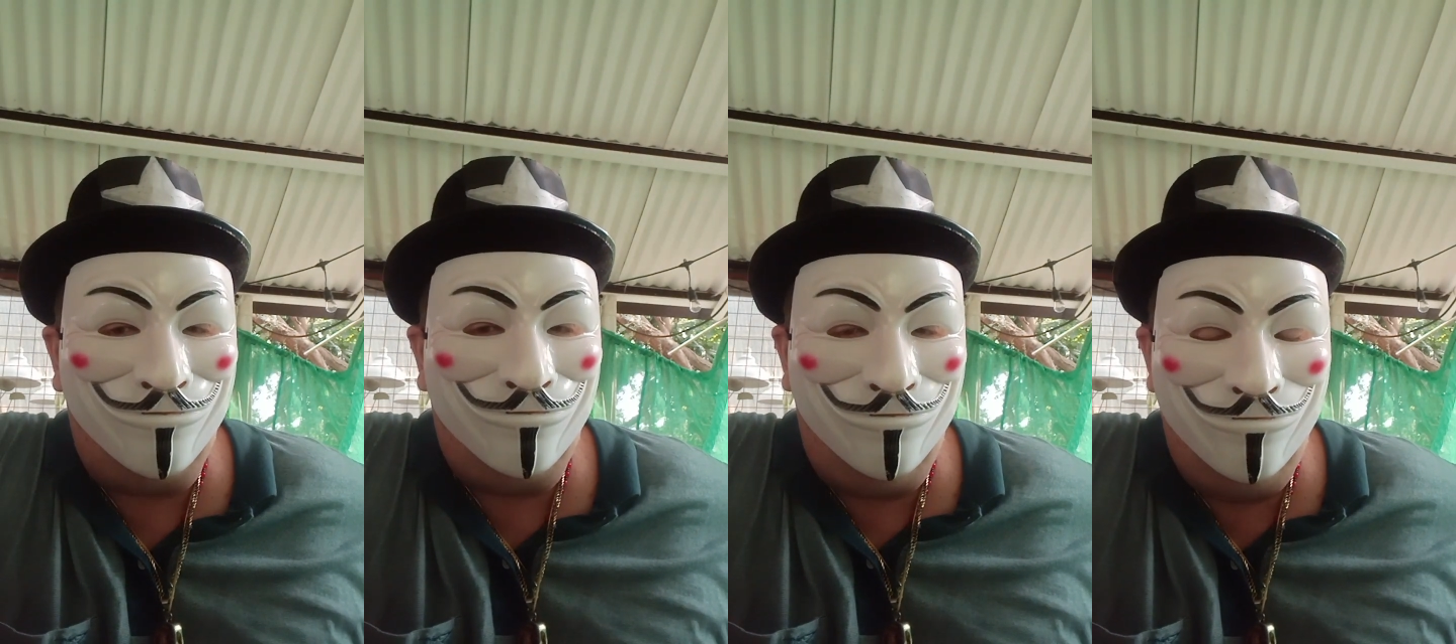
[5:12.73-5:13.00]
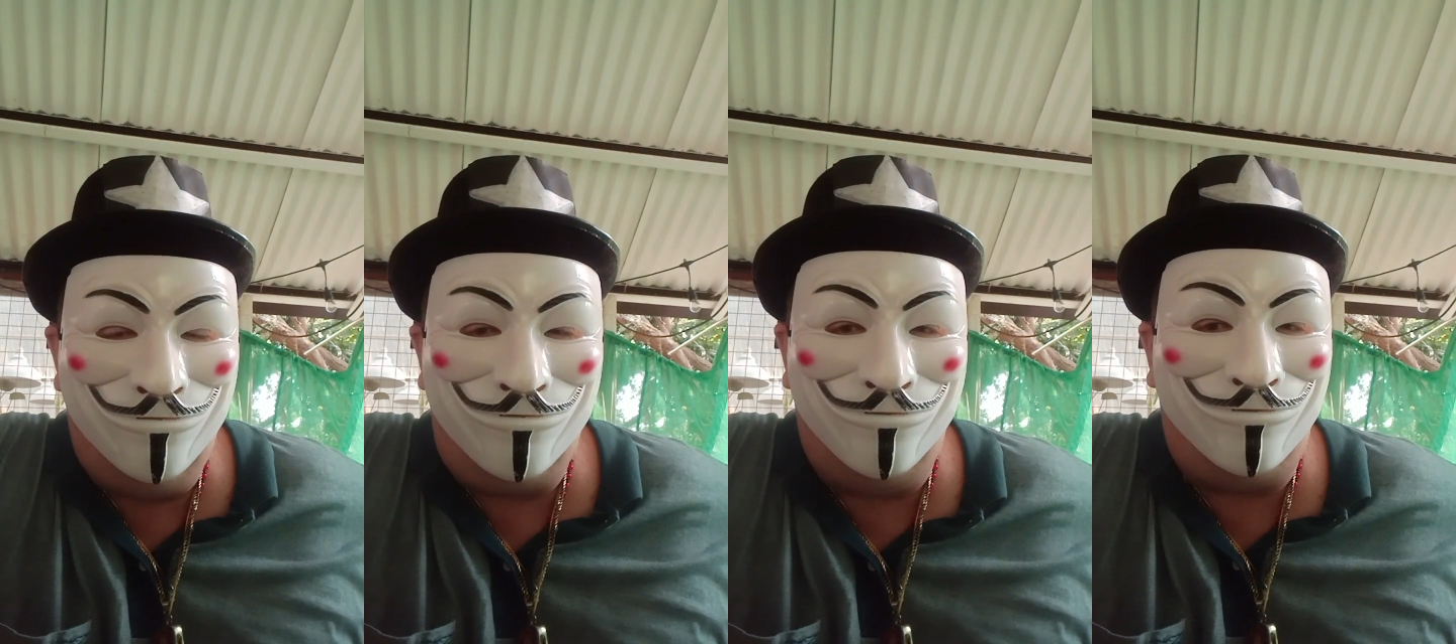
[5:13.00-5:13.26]

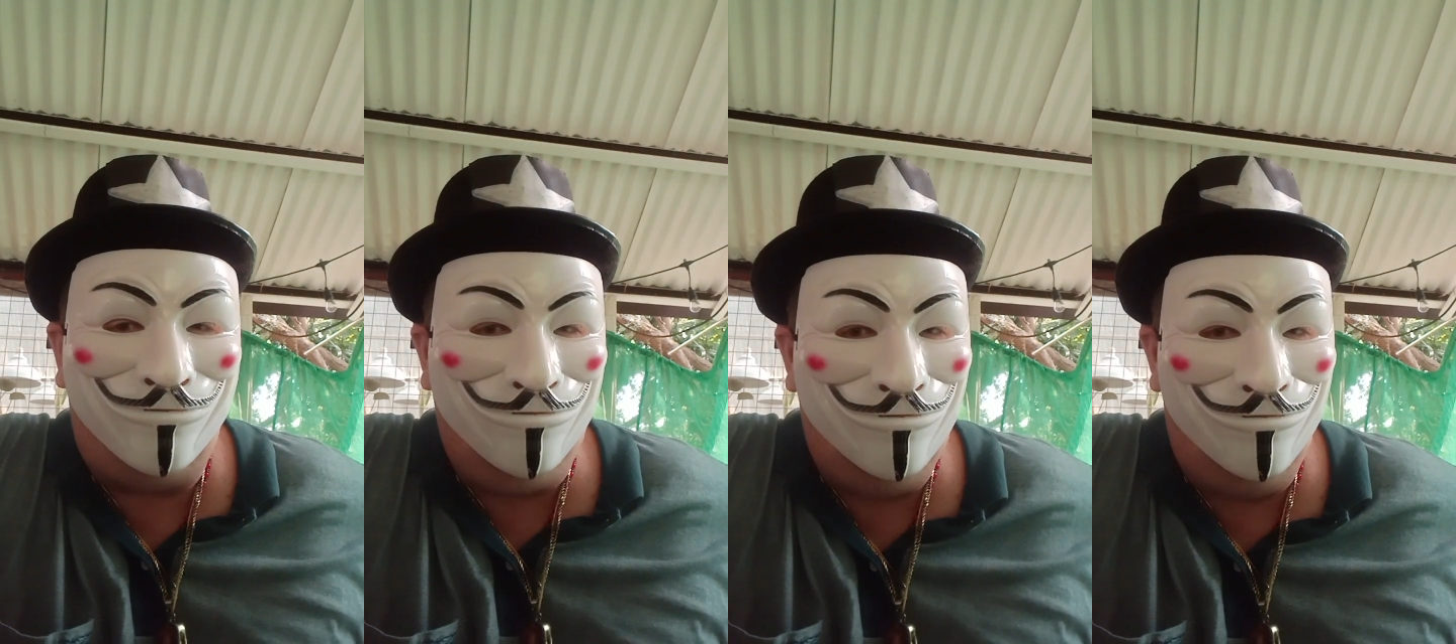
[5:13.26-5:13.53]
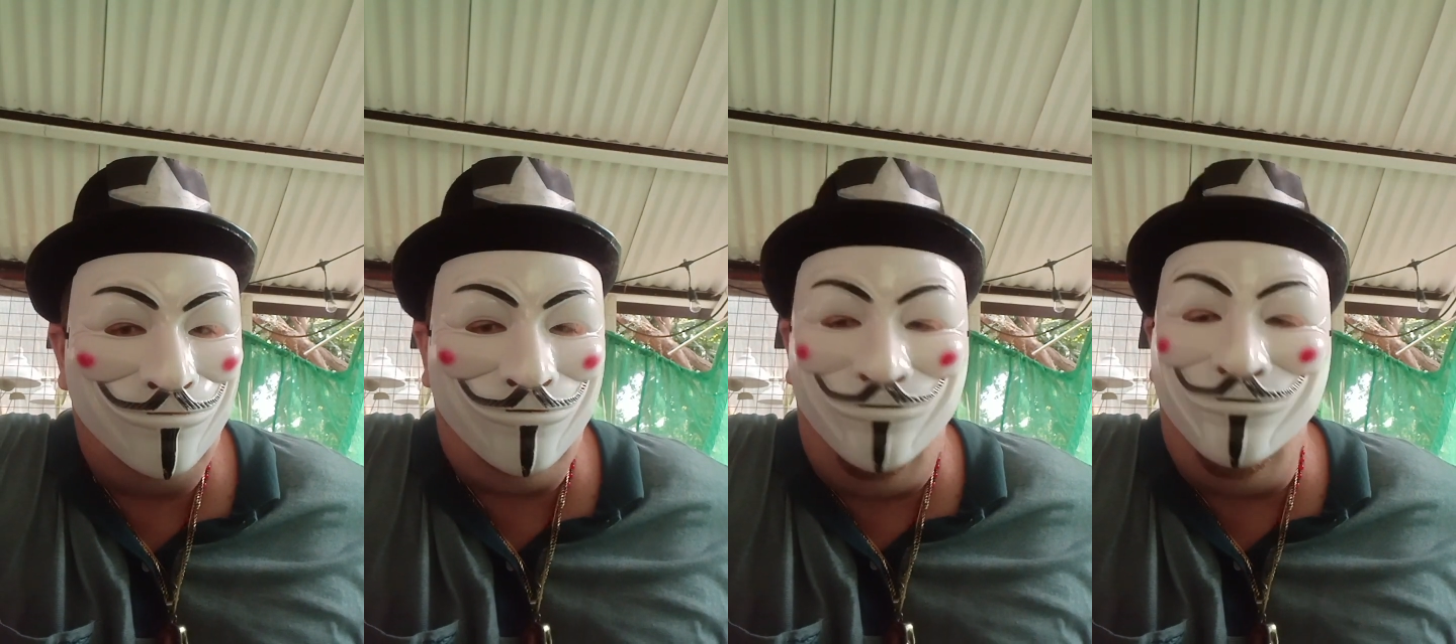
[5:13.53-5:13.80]
Orobus'
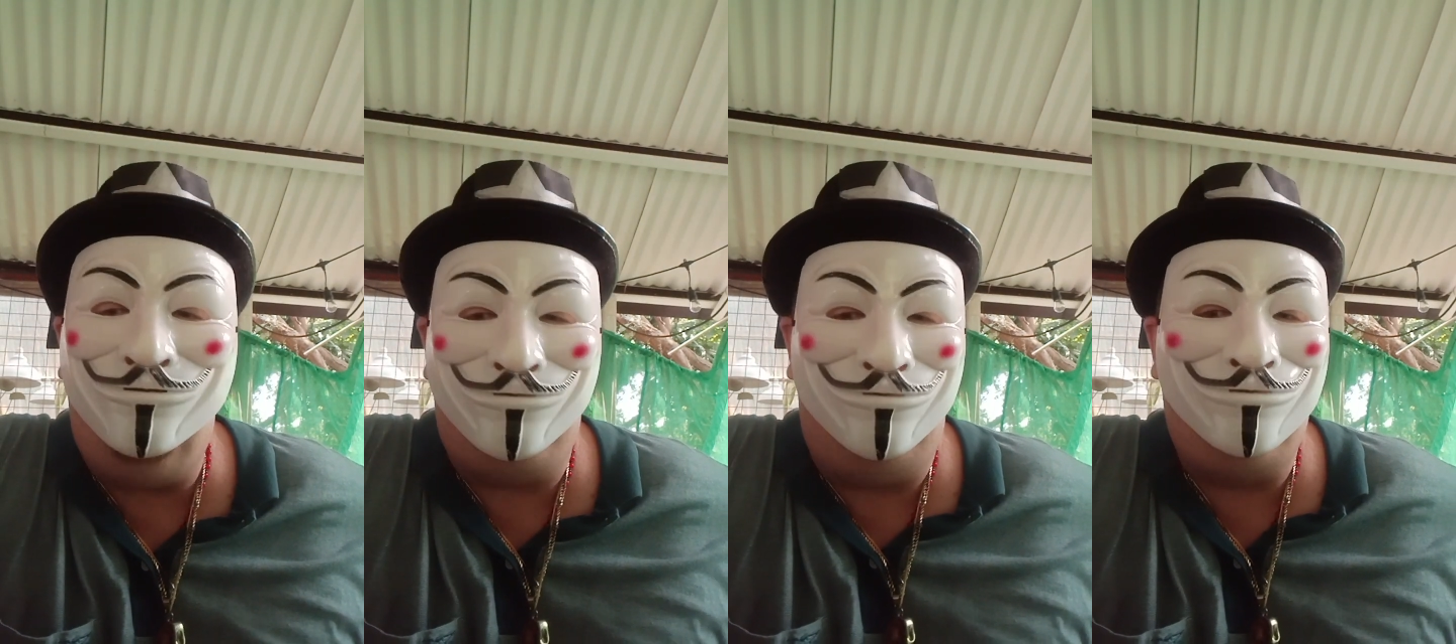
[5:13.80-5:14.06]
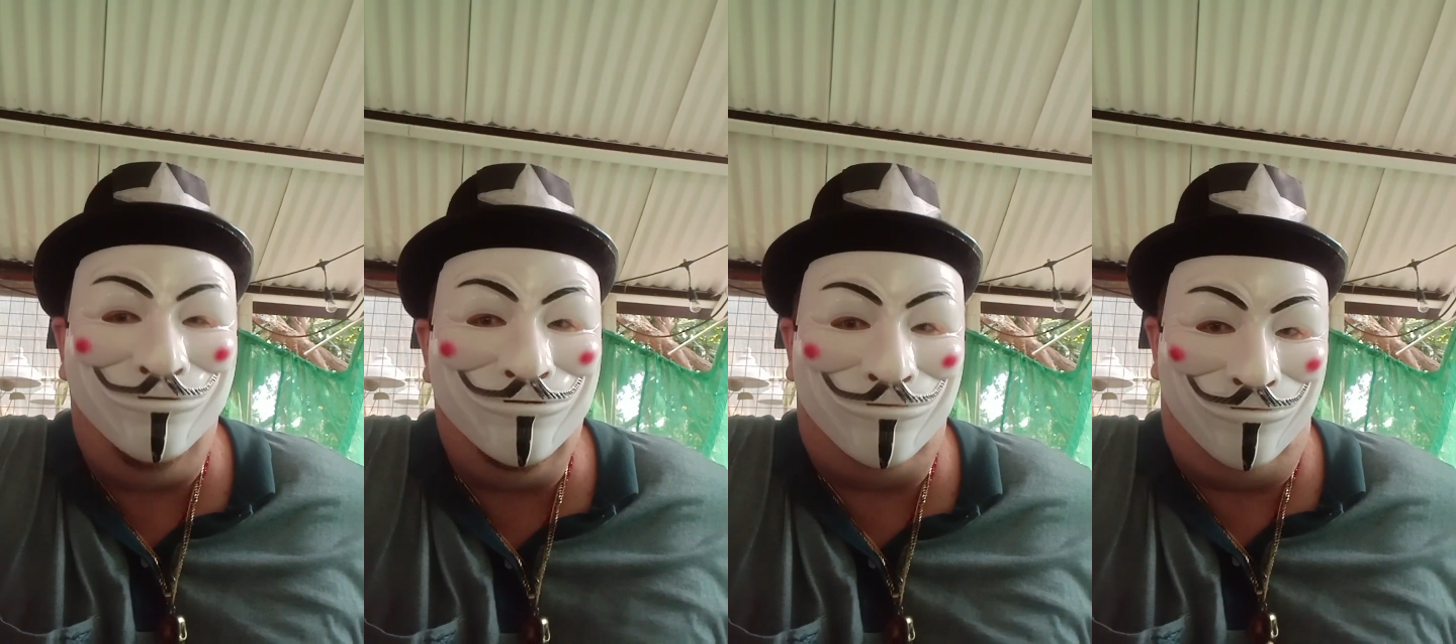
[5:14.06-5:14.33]
seal caught
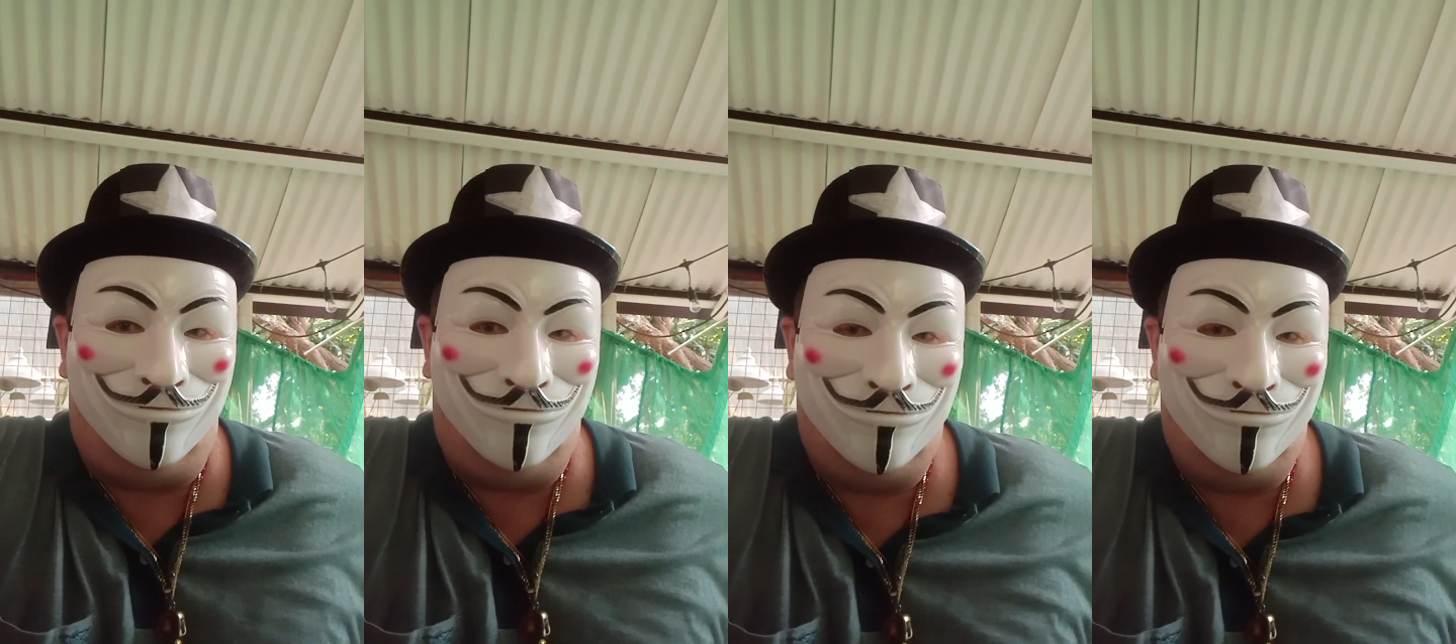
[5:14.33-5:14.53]
fire.